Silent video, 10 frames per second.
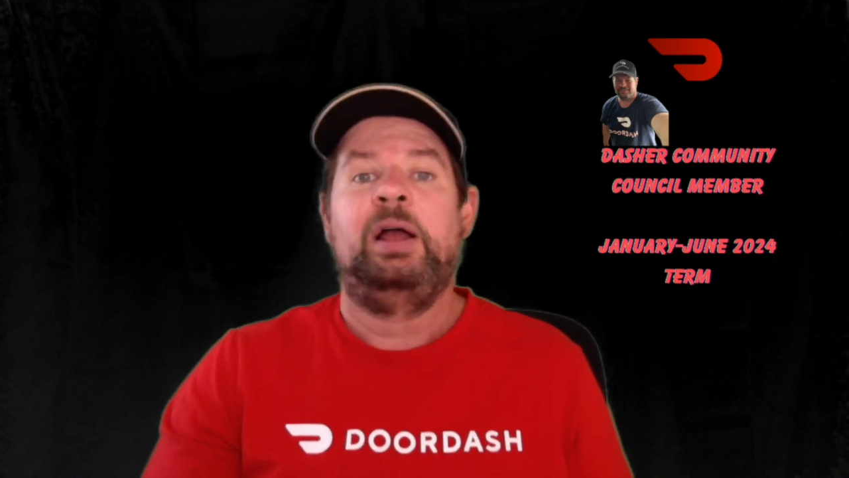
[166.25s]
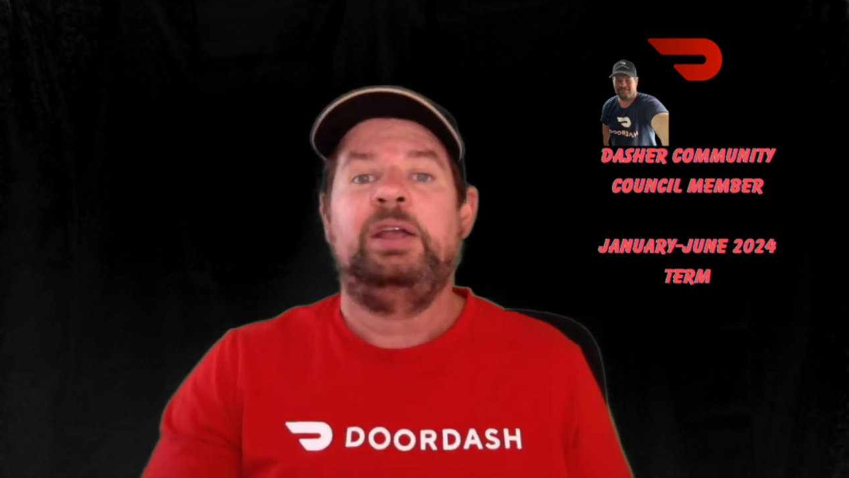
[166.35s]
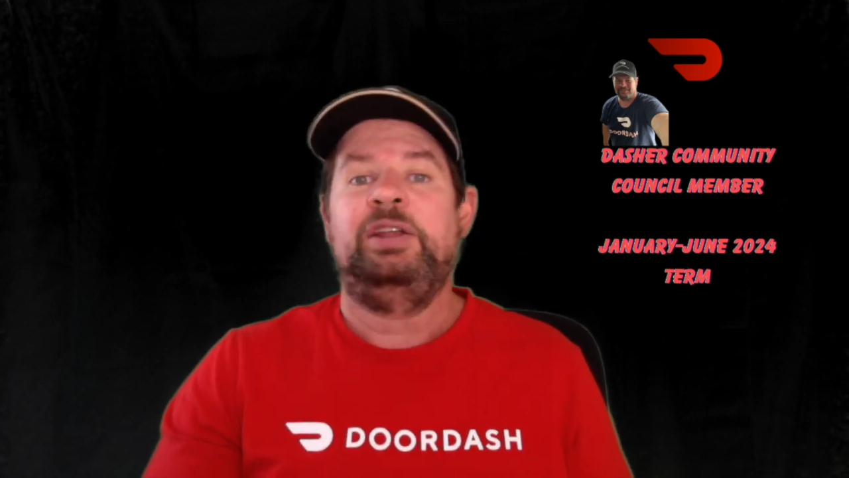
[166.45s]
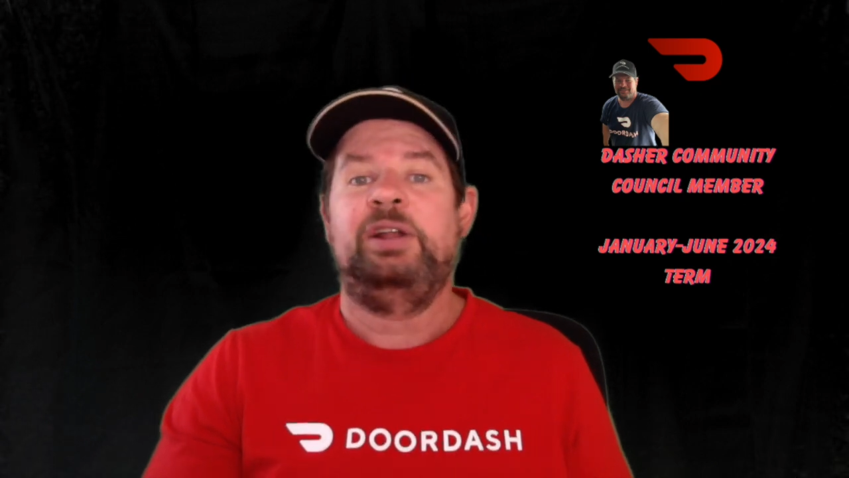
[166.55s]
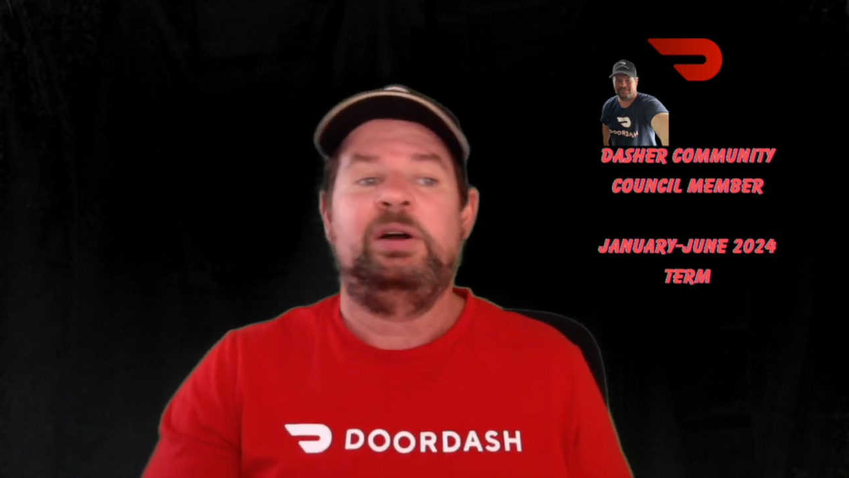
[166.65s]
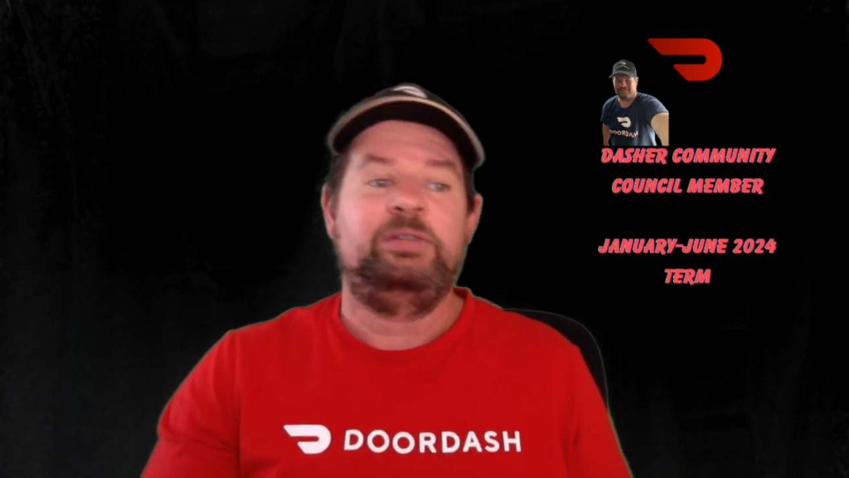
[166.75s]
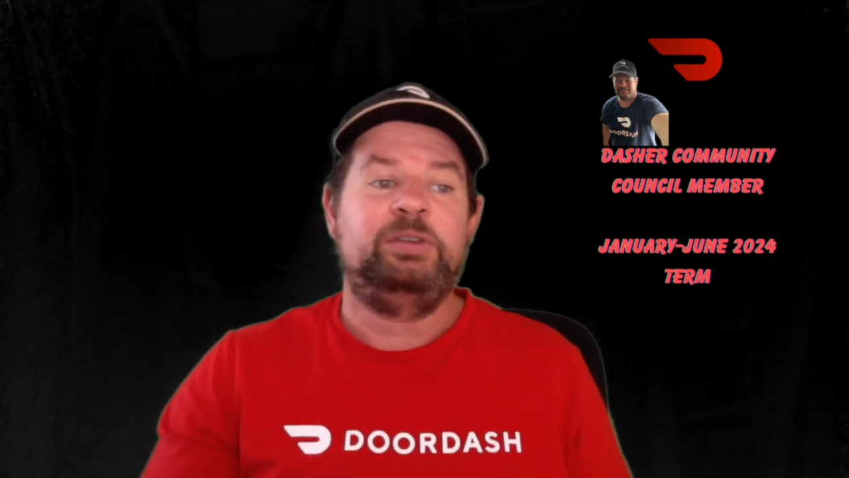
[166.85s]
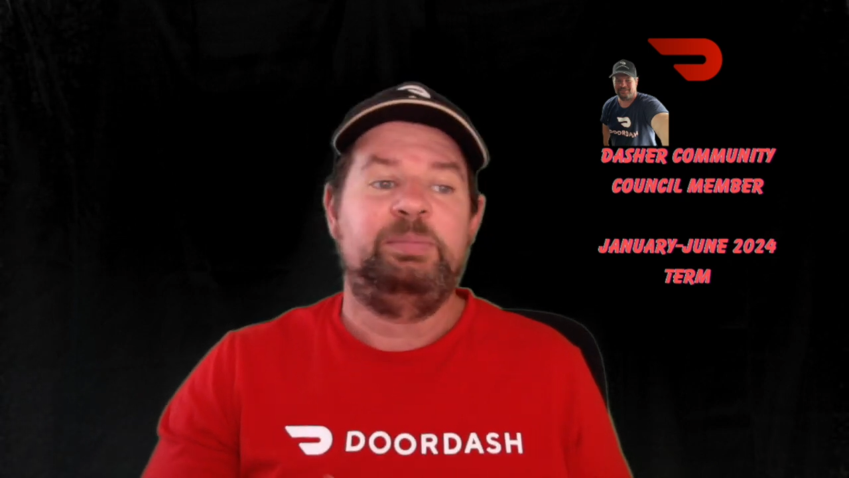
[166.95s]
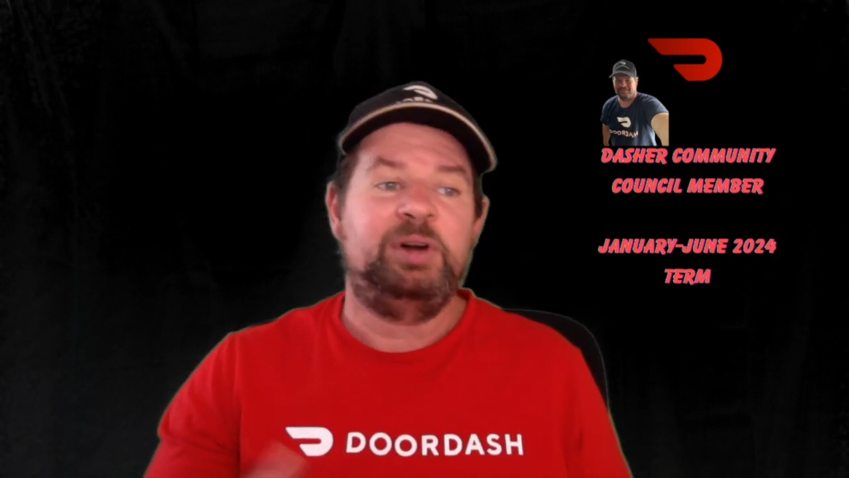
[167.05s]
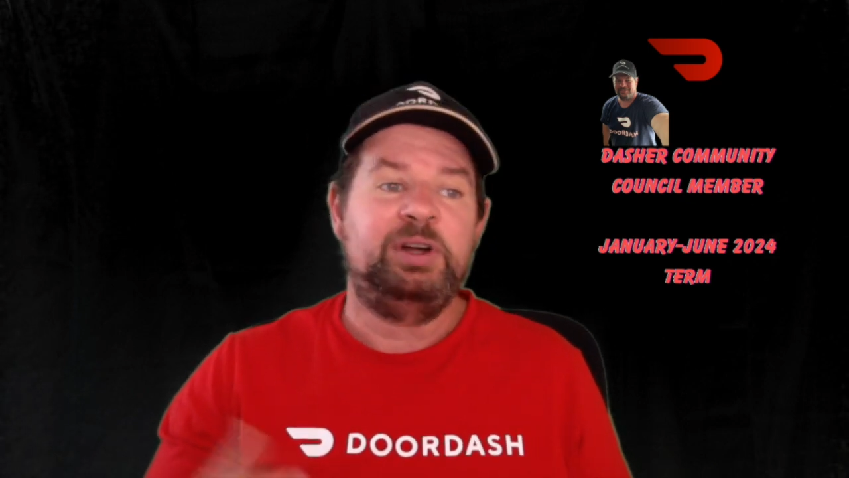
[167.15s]

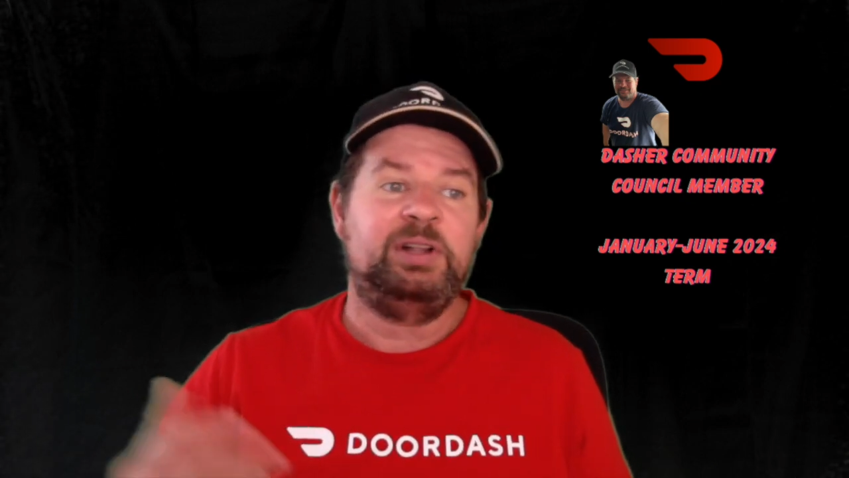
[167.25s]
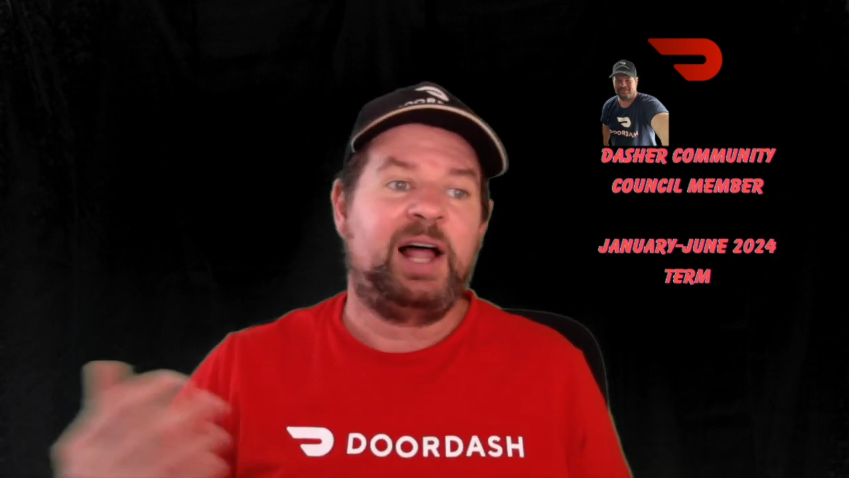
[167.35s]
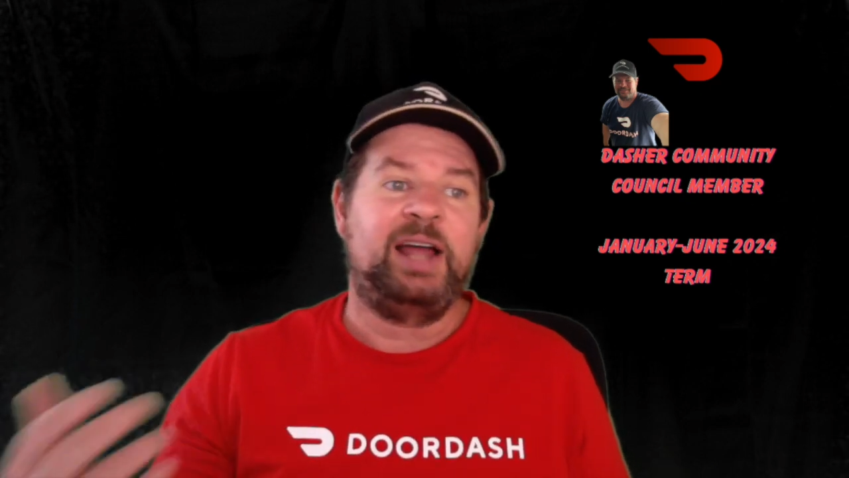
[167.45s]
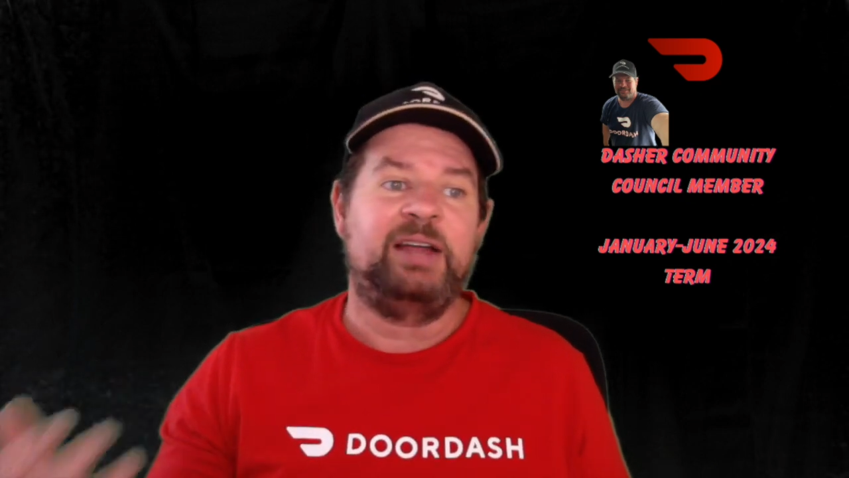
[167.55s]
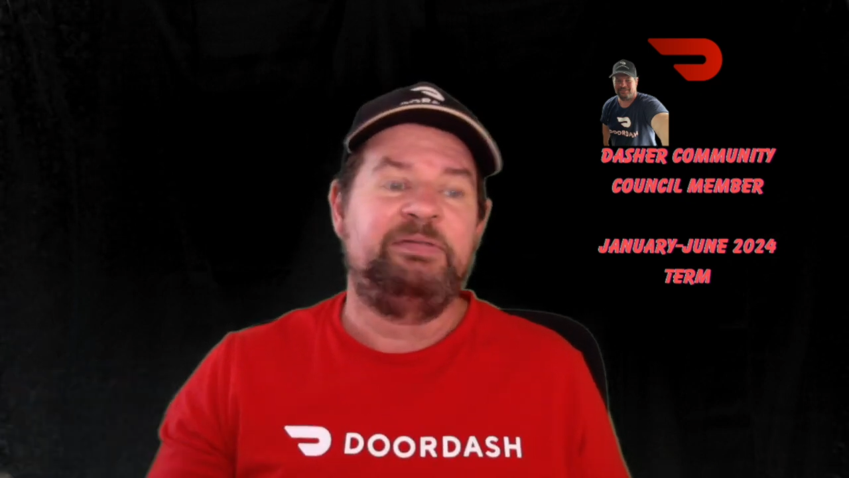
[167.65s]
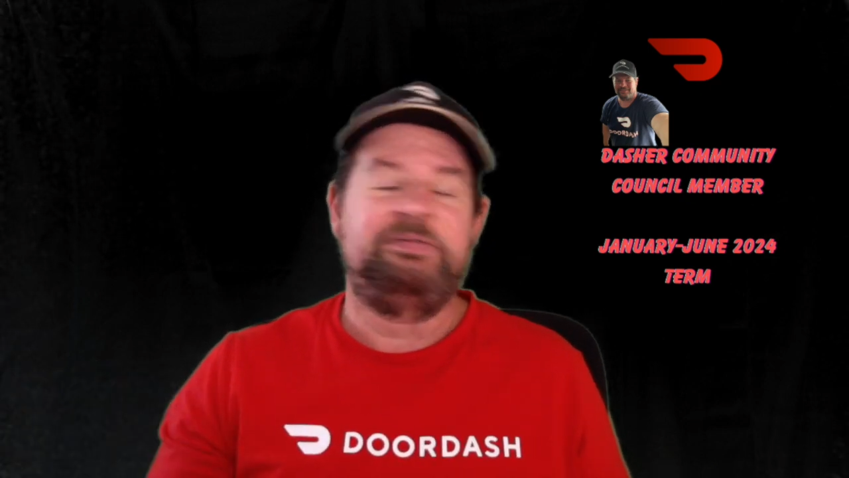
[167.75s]
You put like